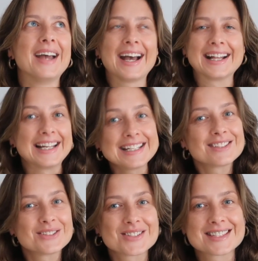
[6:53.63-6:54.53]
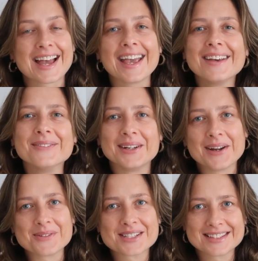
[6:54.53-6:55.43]
I had little to say when
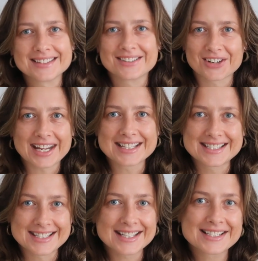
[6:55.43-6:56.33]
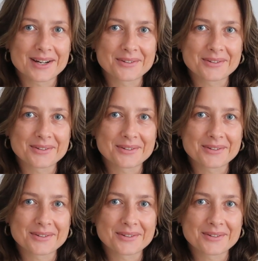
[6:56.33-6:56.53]
I was in grade 6.